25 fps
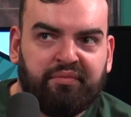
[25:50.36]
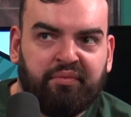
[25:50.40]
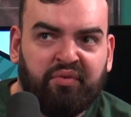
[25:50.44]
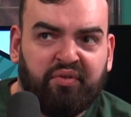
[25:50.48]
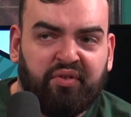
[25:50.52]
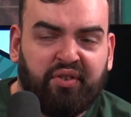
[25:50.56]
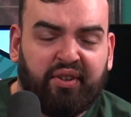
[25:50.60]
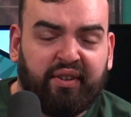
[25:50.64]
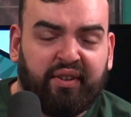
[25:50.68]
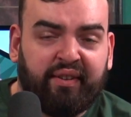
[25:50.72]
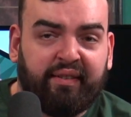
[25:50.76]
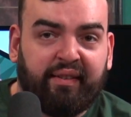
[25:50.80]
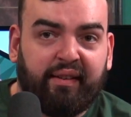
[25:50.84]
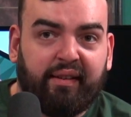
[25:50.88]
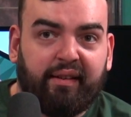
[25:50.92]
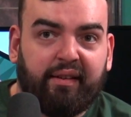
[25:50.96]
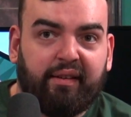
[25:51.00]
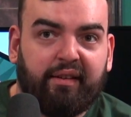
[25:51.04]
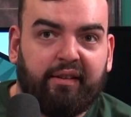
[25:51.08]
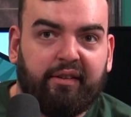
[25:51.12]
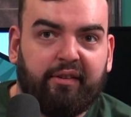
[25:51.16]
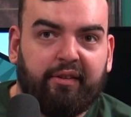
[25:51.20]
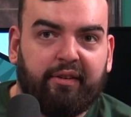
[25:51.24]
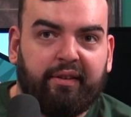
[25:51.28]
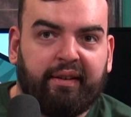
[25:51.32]
just
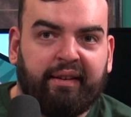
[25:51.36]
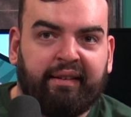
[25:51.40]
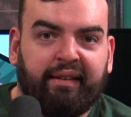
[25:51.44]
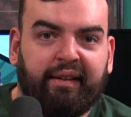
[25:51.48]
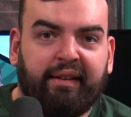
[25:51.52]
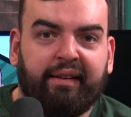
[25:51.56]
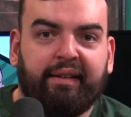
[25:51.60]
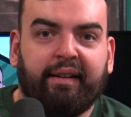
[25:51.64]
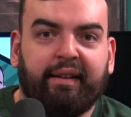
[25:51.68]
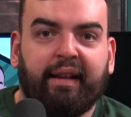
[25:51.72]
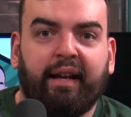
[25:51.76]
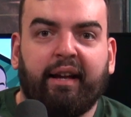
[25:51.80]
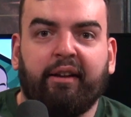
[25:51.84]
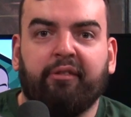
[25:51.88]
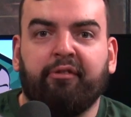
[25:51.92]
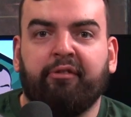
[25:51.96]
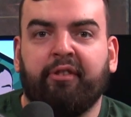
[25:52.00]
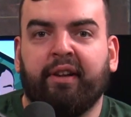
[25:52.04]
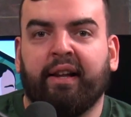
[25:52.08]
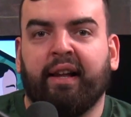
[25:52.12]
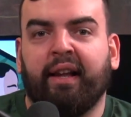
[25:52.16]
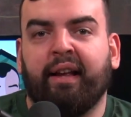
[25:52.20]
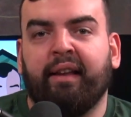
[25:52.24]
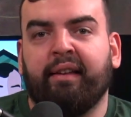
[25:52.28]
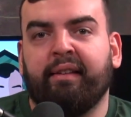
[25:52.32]
seeing that and
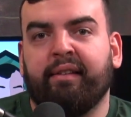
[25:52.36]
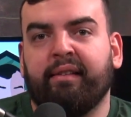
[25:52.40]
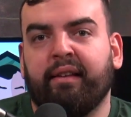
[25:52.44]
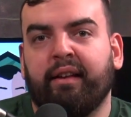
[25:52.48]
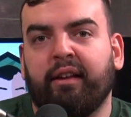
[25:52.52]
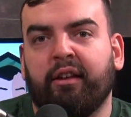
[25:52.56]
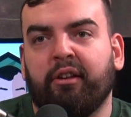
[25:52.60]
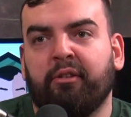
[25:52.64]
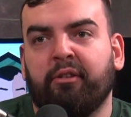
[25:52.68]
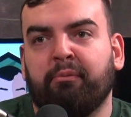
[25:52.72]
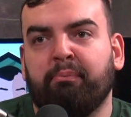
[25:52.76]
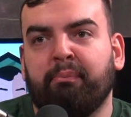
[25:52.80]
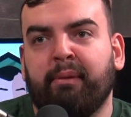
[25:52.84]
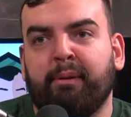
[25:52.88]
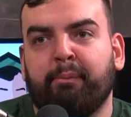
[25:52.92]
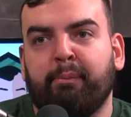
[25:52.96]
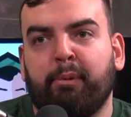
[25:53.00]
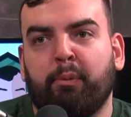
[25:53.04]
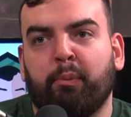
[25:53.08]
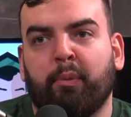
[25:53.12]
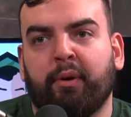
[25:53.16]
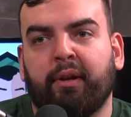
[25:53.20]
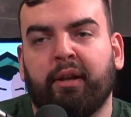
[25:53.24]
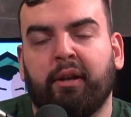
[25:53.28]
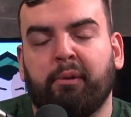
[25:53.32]
realizing that has made me
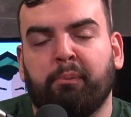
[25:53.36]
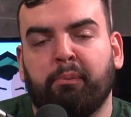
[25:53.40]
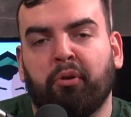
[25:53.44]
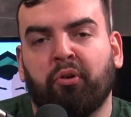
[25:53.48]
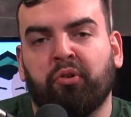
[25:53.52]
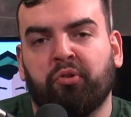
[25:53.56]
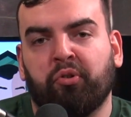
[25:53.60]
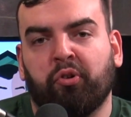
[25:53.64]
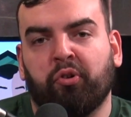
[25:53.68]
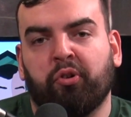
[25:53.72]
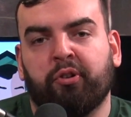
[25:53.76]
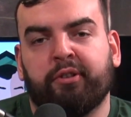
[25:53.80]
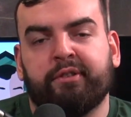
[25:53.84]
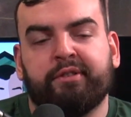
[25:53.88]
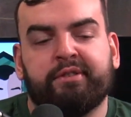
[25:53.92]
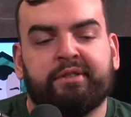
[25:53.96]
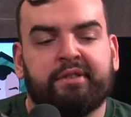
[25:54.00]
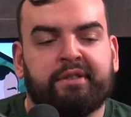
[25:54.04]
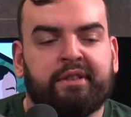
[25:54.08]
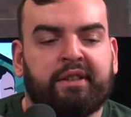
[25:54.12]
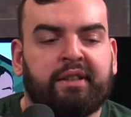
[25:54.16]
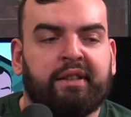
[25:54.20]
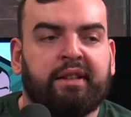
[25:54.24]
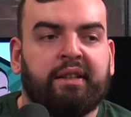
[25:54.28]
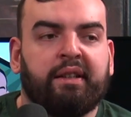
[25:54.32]
want to push on
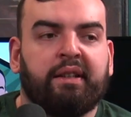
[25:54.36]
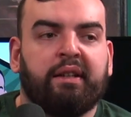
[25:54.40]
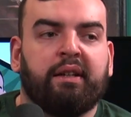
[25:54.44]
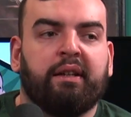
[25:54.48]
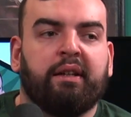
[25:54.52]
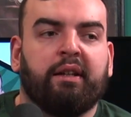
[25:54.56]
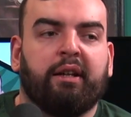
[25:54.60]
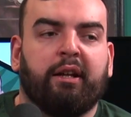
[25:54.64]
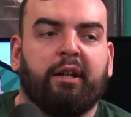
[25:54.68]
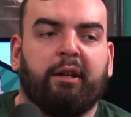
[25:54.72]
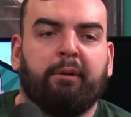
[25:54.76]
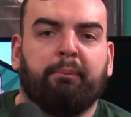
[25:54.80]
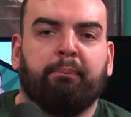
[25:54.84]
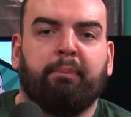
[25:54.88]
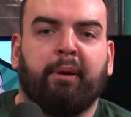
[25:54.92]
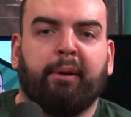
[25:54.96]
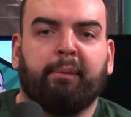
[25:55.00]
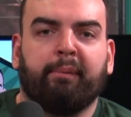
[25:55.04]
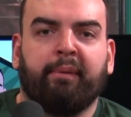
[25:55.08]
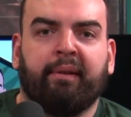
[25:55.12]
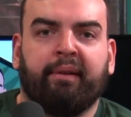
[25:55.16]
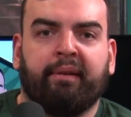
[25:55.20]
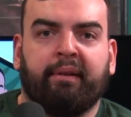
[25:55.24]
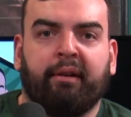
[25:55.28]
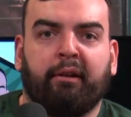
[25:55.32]
and pick
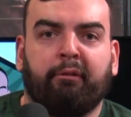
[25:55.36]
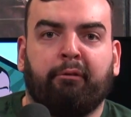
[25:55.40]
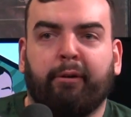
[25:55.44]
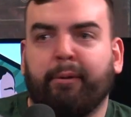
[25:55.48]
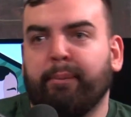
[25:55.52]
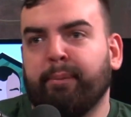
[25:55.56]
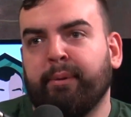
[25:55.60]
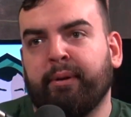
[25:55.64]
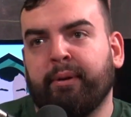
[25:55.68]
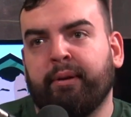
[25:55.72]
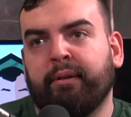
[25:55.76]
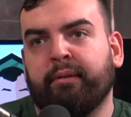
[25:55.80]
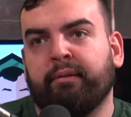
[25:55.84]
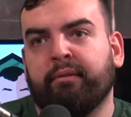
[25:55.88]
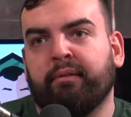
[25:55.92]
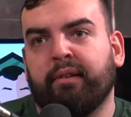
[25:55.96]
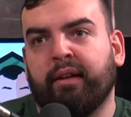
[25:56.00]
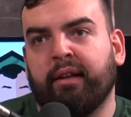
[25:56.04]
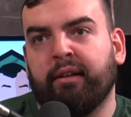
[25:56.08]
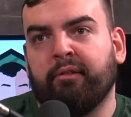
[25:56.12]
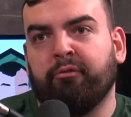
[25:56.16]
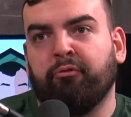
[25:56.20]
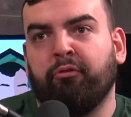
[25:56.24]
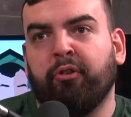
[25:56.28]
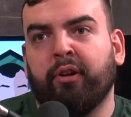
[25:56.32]
myself up and,
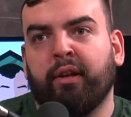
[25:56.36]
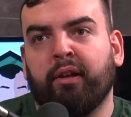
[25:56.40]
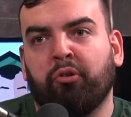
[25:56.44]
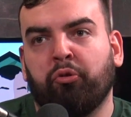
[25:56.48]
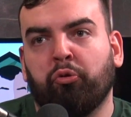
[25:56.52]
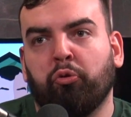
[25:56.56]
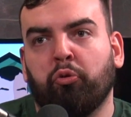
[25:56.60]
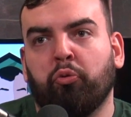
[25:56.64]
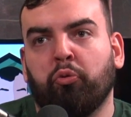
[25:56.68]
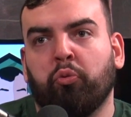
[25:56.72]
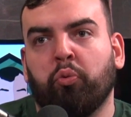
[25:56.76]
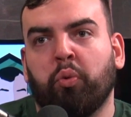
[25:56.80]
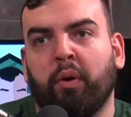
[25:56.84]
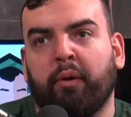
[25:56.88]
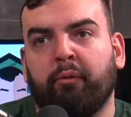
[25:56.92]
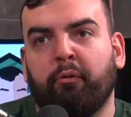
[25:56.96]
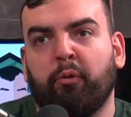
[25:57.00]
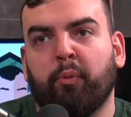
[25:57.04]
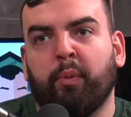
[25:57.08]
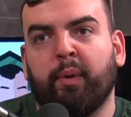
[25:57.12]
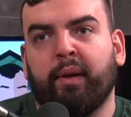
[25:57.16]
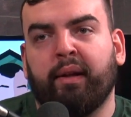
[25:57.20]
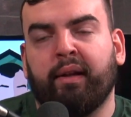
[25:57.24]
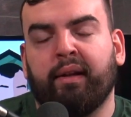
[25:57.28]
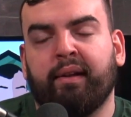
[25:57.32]
and really show
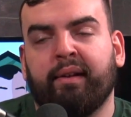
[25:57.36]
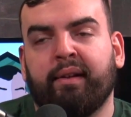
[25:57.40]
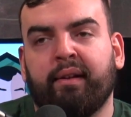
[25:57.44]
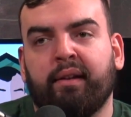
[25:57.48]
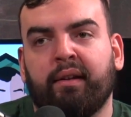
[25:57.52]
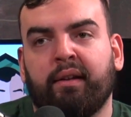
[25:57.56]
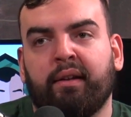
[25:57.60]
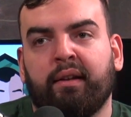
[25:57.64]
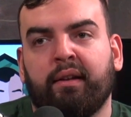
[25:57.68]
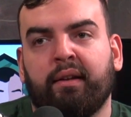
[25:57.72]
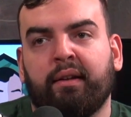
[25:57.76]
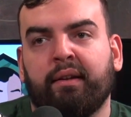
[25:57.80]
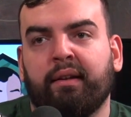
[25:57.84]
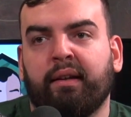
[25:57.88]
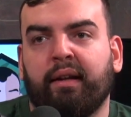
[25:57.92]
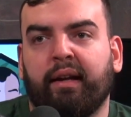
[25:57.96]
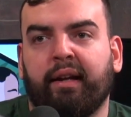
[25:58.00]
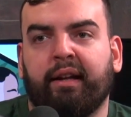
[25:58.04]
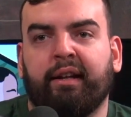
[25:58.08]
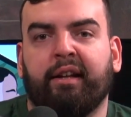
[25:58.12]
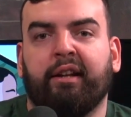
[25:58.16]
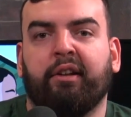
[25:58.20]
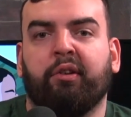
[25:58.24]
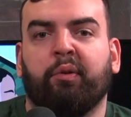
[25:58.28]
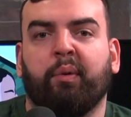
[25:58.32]
everybody
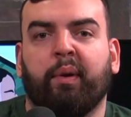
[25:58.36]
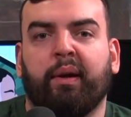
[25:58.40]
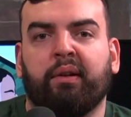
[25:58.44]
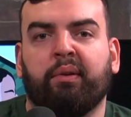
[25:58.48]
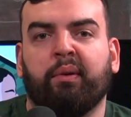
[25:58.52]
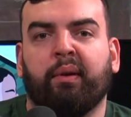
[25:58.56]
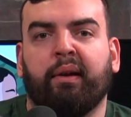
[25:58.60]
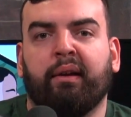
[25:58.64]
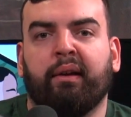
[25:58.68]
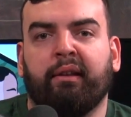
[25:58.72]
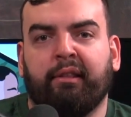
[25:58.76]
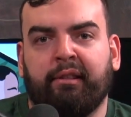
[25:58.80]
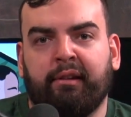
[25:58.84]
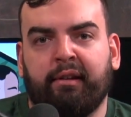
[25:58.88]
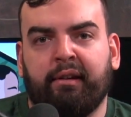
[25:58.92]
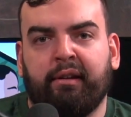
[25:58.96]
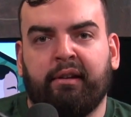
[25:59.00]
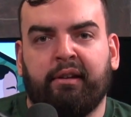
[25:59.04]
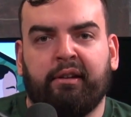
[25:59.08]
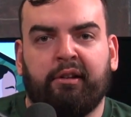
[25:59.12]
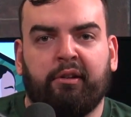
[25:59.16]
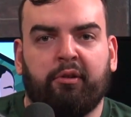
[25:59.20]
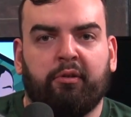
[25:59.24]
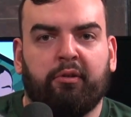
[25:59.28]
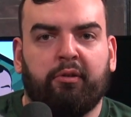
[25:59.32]
in
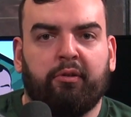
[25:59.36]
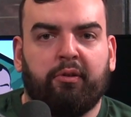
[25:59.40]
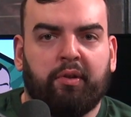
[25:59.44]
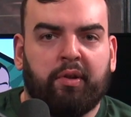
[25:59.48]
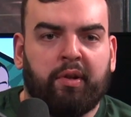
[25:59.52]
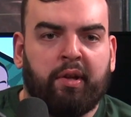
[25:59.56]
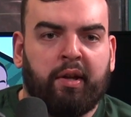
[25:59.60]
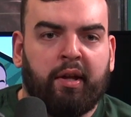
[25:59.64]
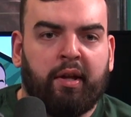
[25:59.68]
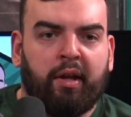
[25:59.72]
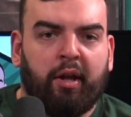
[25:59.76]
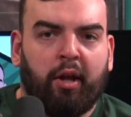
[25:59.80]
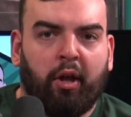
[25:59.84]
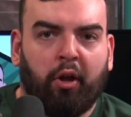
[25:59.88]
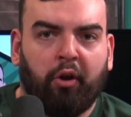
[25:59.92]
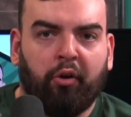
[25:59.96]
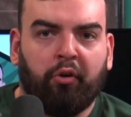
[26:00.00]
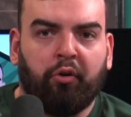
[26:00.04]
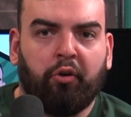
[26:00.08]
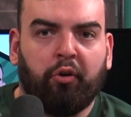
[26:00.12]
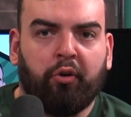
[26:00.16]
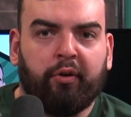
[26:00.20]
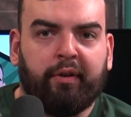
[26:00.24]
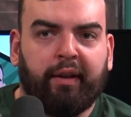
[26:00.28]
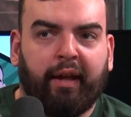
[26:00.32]
2023 how
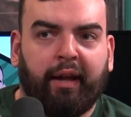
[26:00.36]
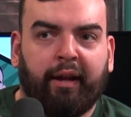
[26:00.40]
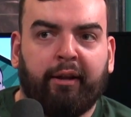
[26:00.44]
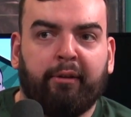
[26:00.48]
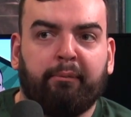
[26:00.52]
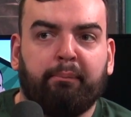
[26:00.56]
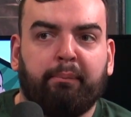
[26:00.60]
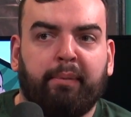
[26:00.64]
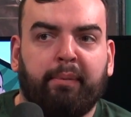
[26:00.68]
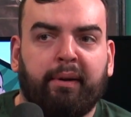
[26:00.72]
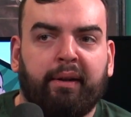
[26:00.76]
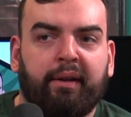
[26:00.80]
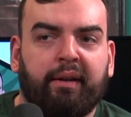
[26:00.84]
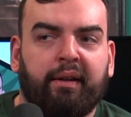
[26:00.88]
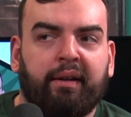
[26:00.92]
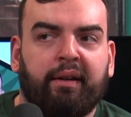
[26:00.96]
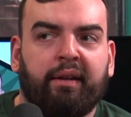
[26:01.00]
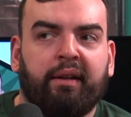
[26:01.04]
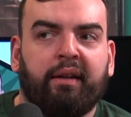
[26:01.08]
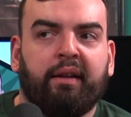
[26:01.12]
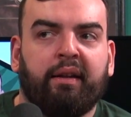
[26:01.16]
good I can be,